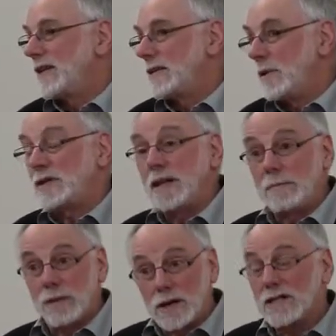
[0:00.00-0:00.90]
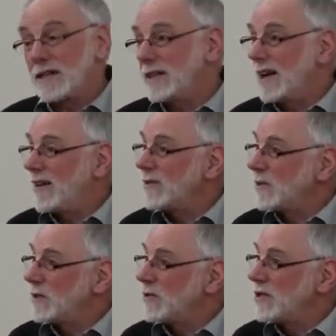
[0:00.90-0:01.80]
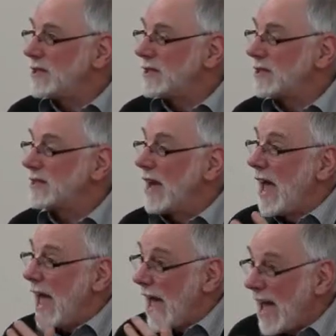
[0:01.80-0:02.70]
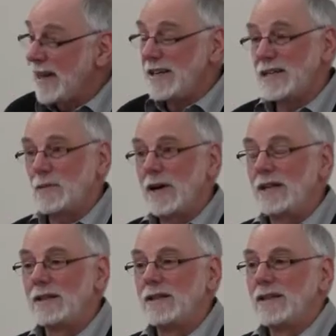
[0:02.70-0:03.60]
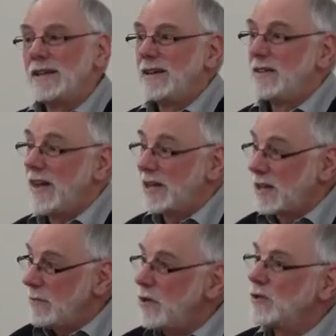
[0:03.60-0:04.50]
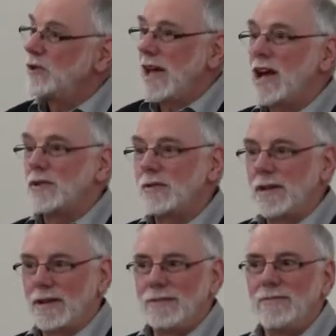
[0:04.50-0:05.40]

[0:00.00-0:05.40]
It is both that personal encounter with the Lord Jesus and as well that communal gathering.